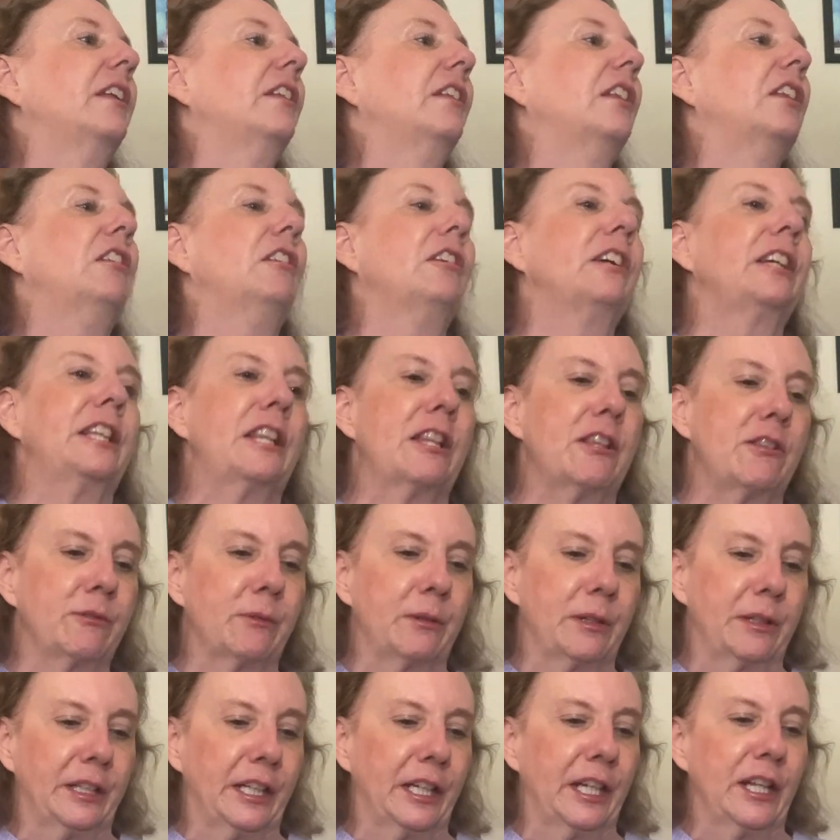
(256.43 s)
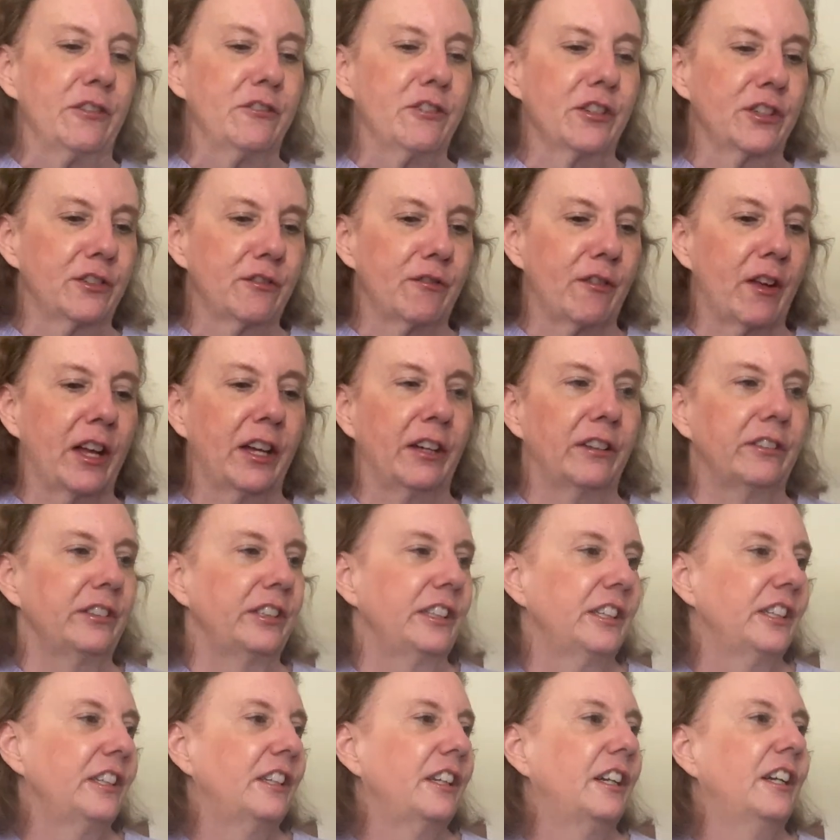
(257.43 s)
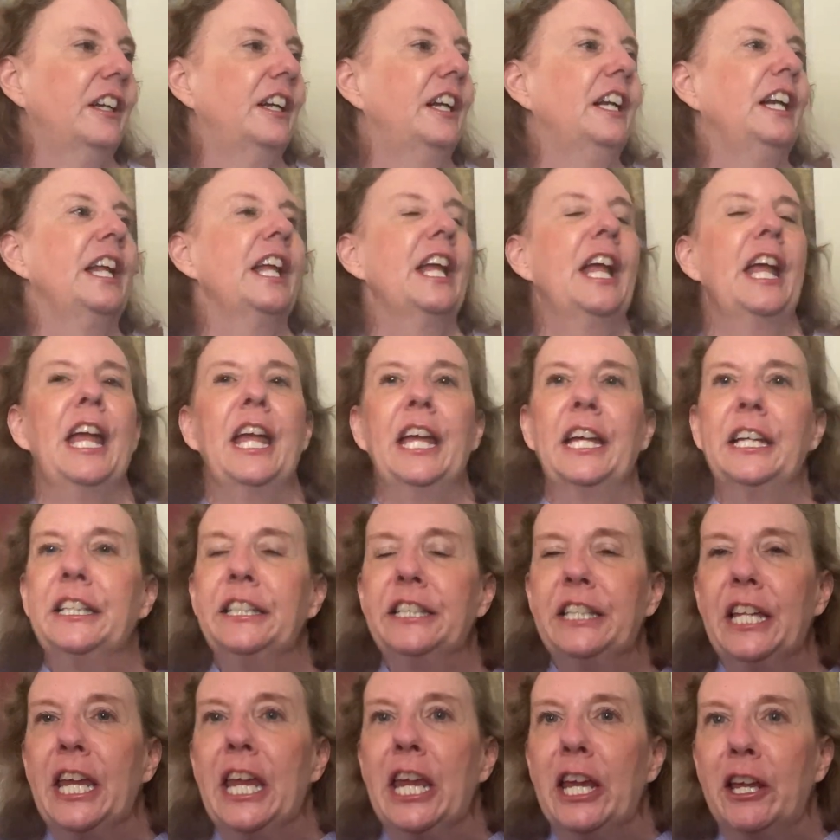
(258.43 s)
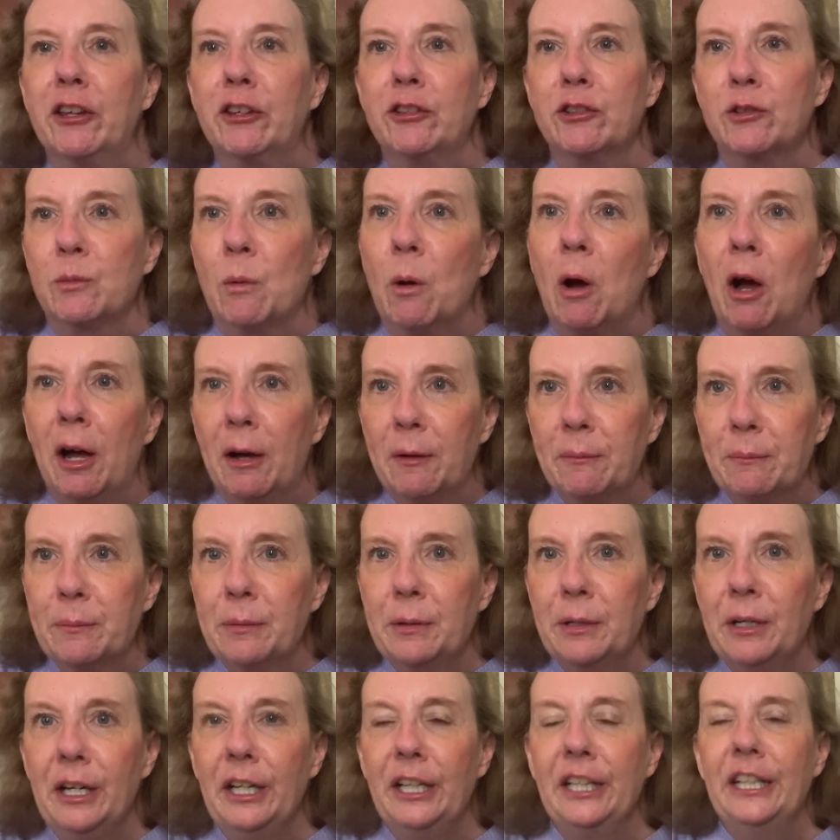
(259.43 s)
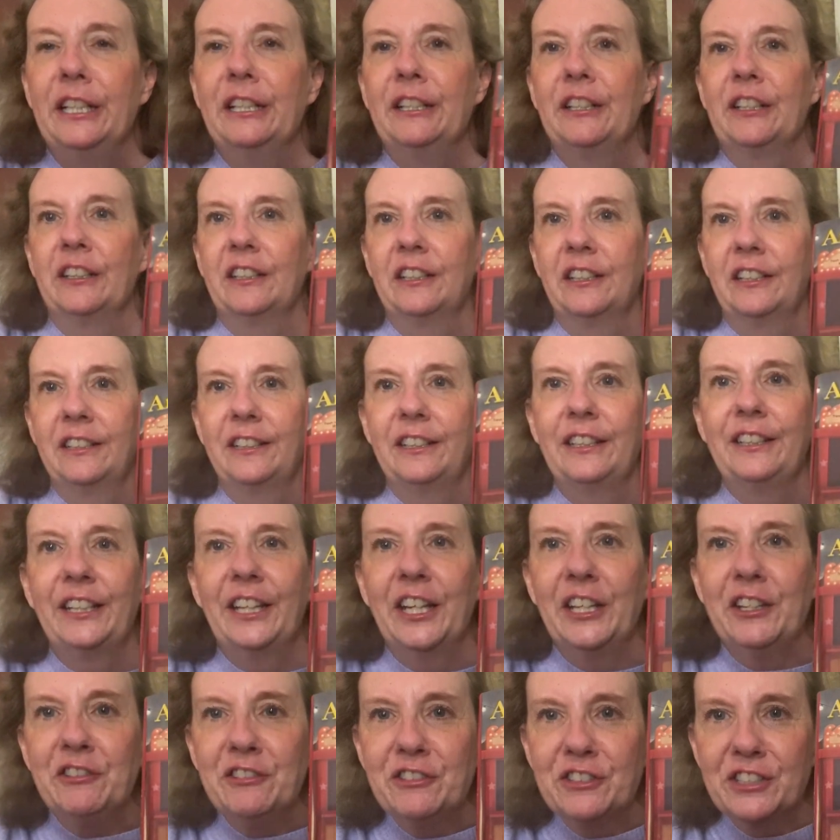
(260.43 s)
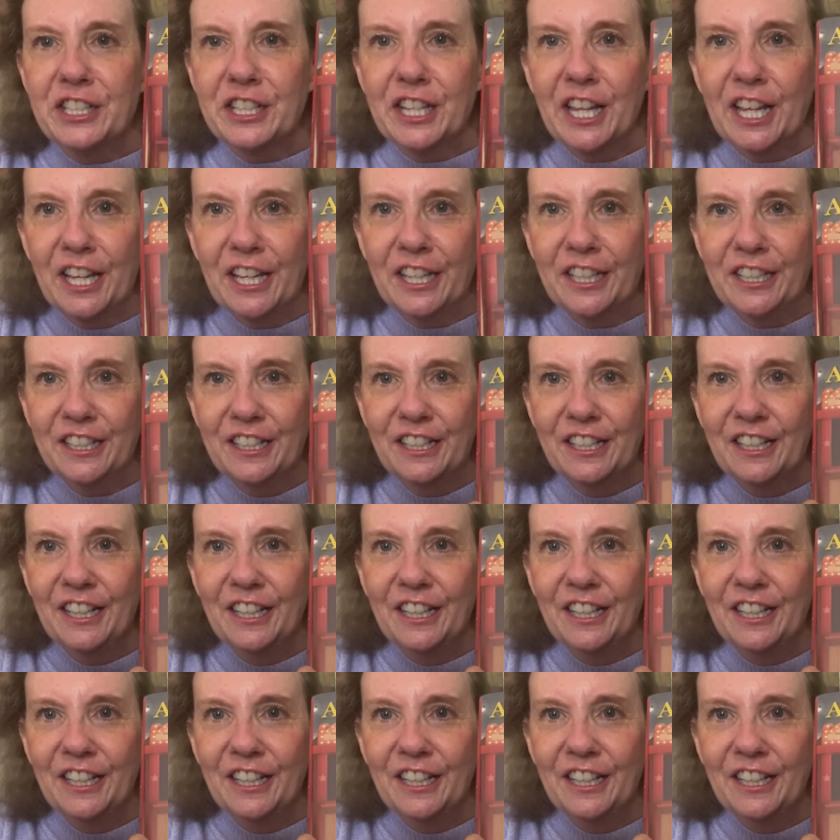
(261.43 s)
Look at this one that I just found. Antique Swap. Can you see that?